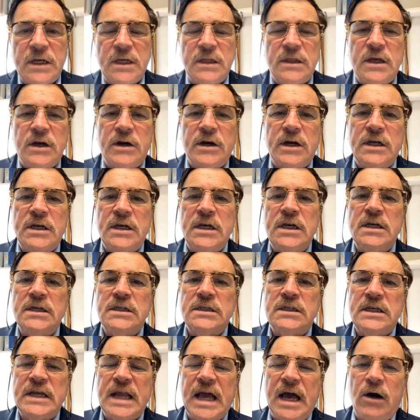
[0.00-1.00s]
There
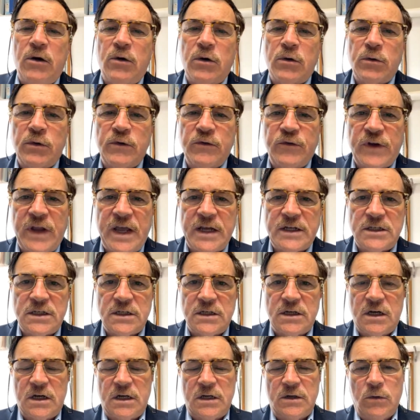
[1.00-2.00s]
is now a reflection
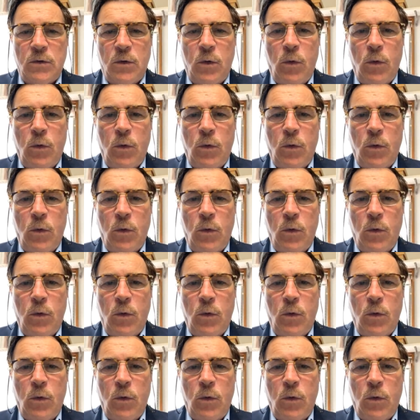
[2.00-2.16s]
on